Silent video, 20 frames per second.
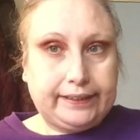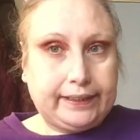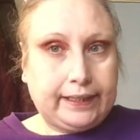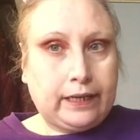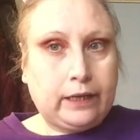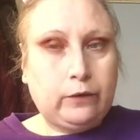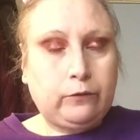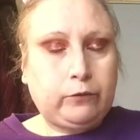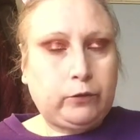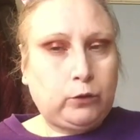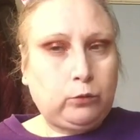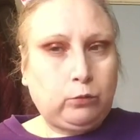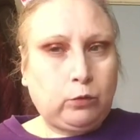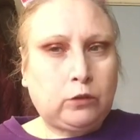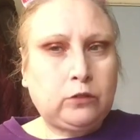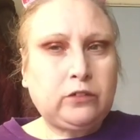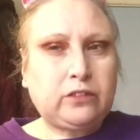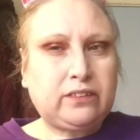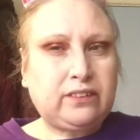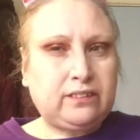Now, if you
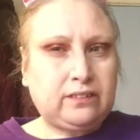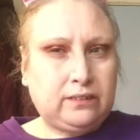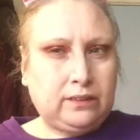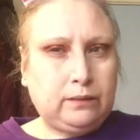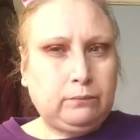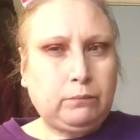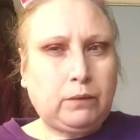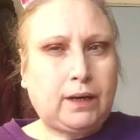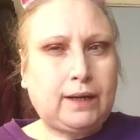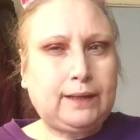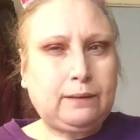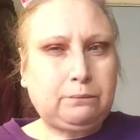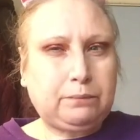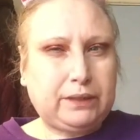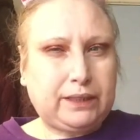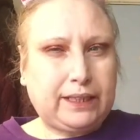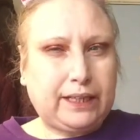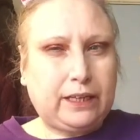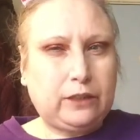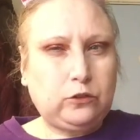want to see my
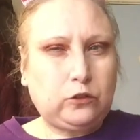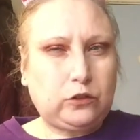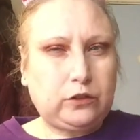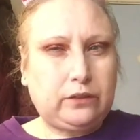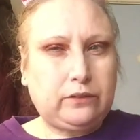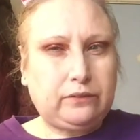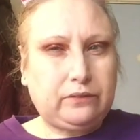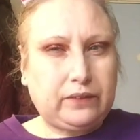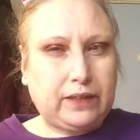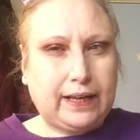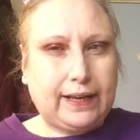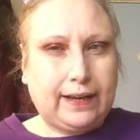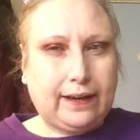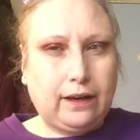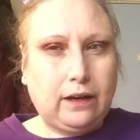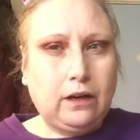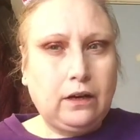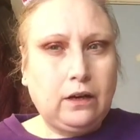application of that,